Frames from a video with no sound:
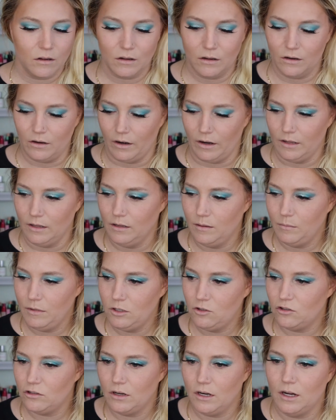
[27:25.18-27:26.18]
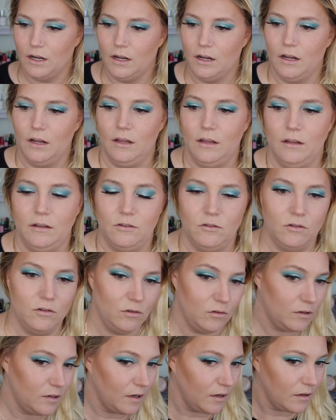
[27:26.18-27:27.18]
All right, let me try
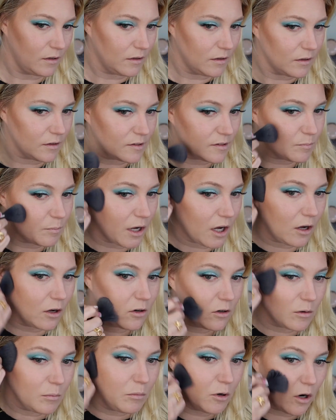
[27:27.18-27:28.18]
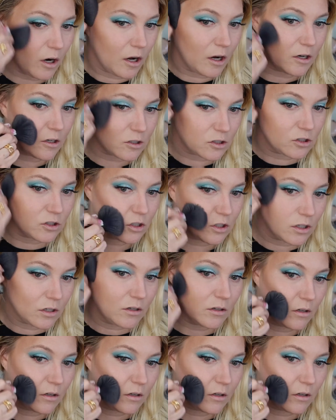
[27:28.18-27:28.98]
to take this powder brush.